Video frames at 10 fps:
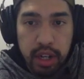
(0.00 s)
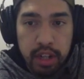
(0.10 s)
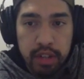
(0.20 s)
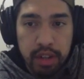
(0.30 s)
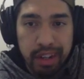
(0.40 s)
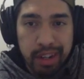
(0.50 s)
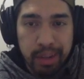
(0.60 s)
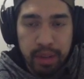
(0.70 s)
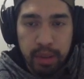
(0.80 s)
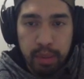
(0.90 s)
So I'd get rid
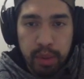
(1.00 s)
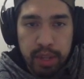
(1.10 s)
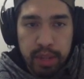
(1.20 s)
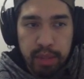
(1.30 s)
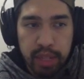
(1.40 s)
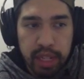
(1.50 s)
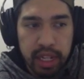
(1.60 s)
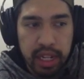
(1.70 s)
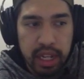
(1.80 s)
of the poison blade,